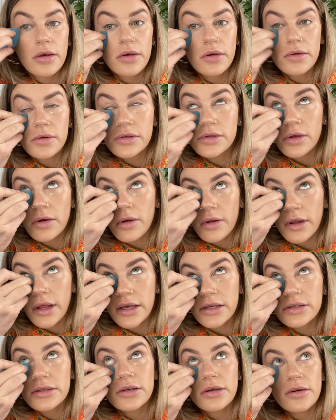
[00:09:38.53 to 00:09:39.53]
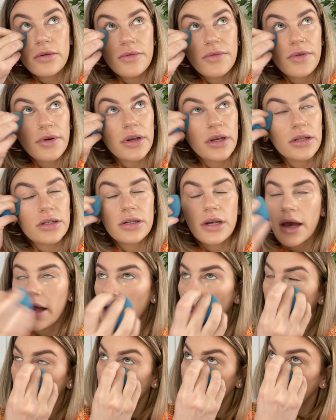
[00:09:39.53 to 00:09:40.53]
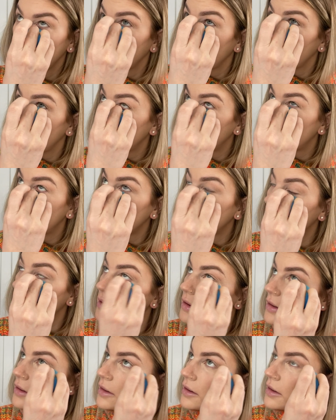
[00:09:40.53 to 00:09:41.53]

use the whole ice cube for each eye, but